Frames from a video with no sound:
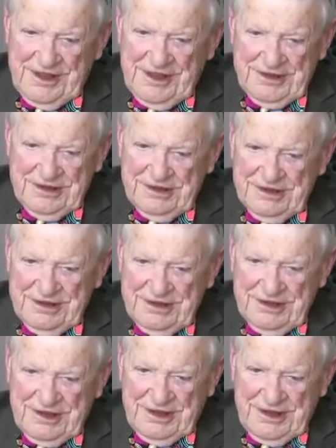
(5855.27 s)
Uh,
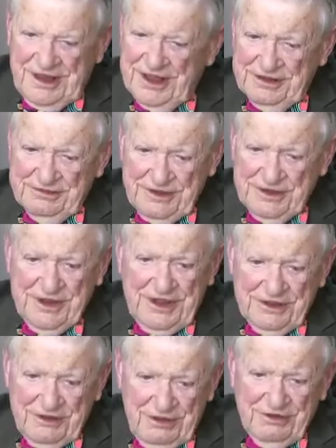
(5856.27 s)
I would
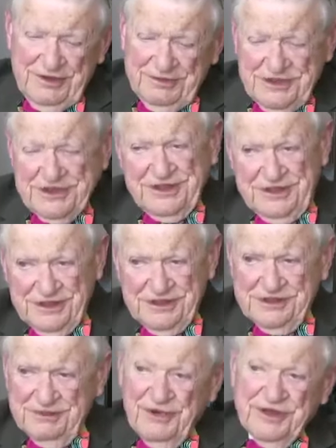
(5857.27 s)
not call them
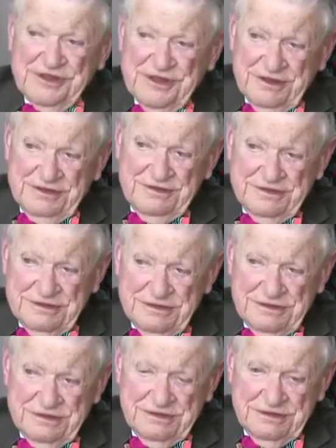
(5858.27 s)
cities
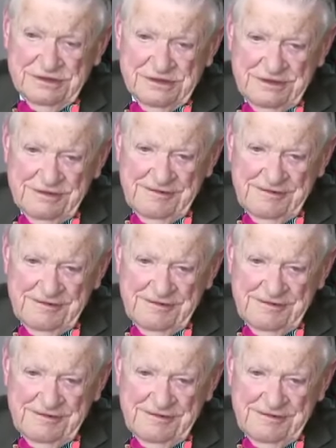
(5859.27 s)
myself. Okay.